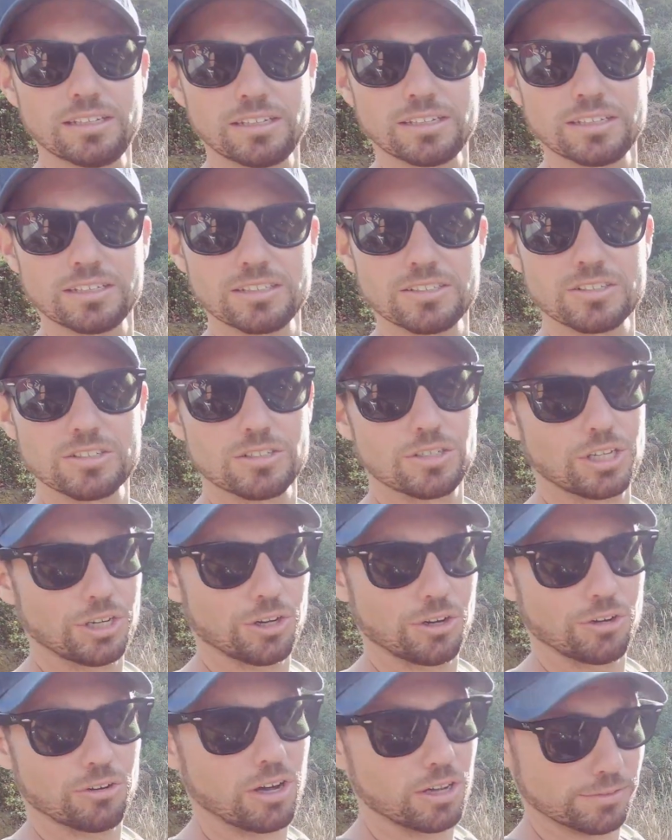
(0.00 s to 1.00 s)
Indians
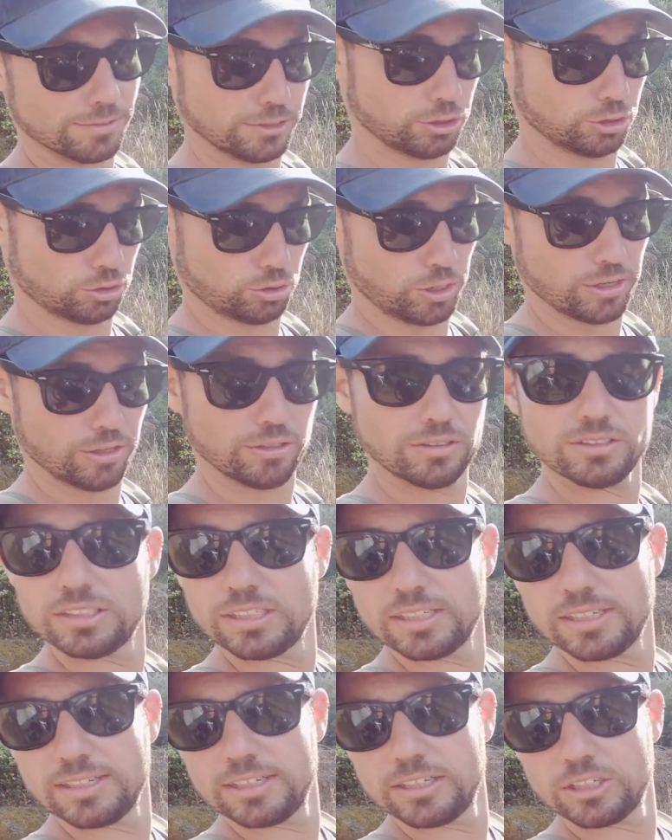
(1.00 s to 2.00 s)
here on this trail.
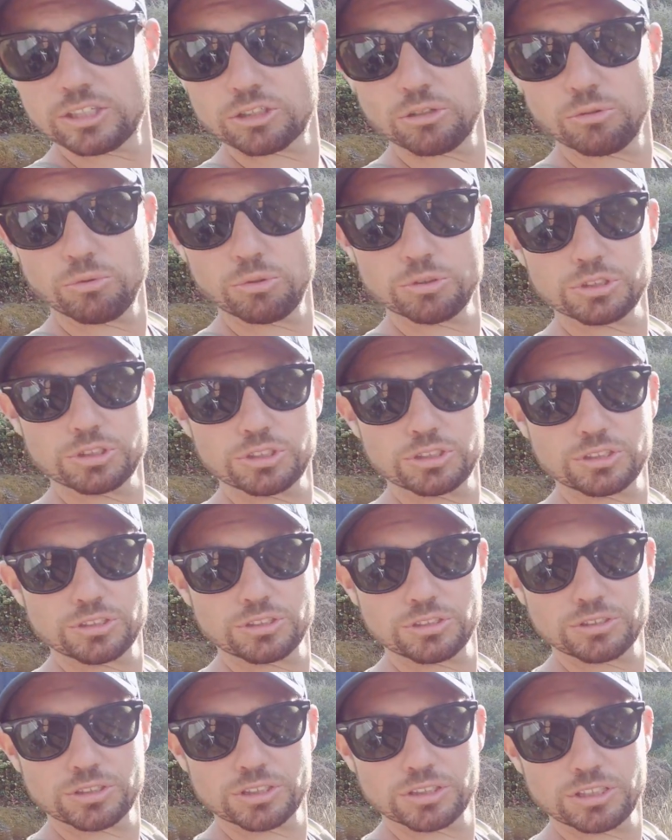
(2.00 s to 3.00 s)
So we'll
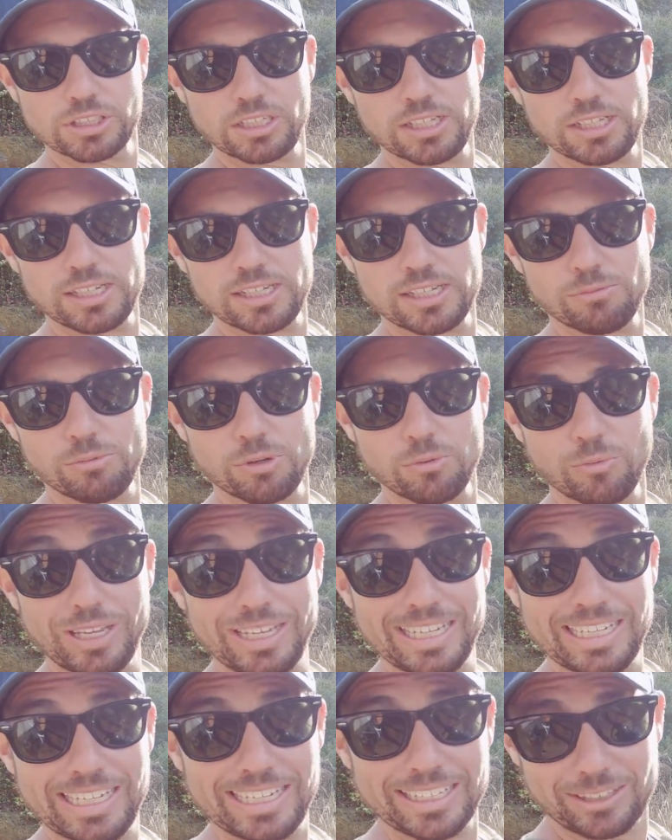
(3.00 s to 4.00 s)
see when
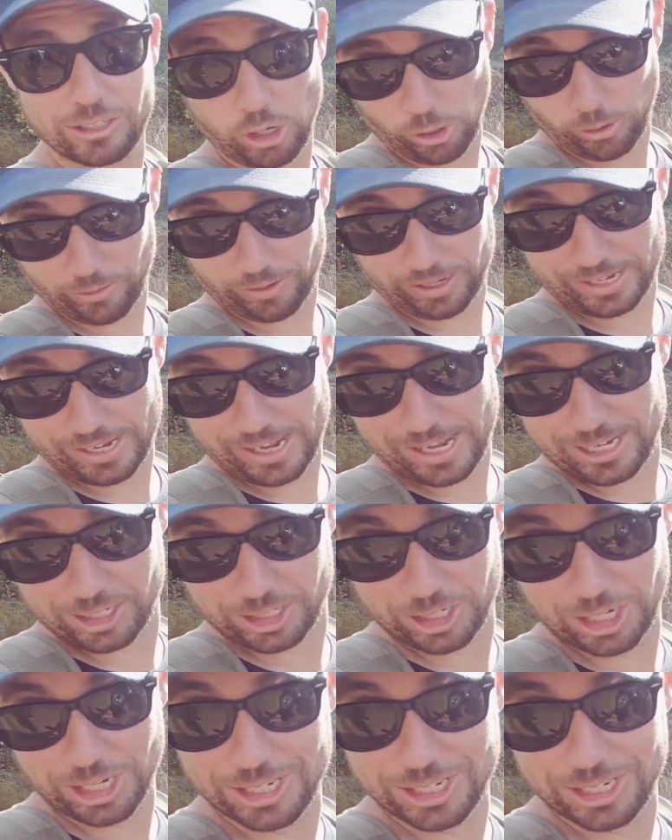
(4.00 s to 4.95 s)
we get there, I guess,